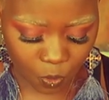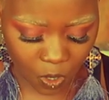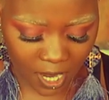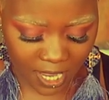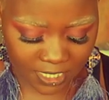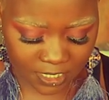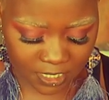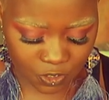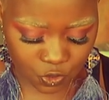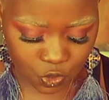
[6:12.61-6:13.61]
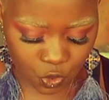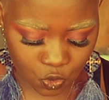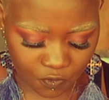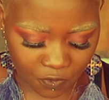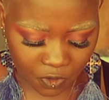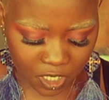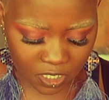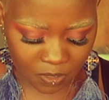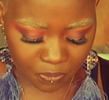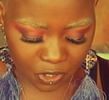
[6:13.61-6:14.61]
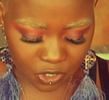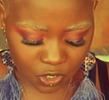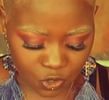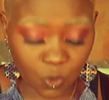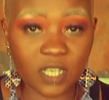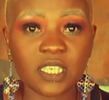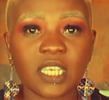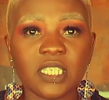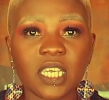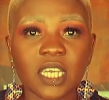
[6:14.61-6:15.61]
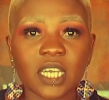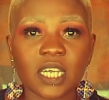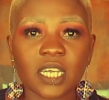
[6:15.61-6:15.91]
What do you look for in the person you are dating?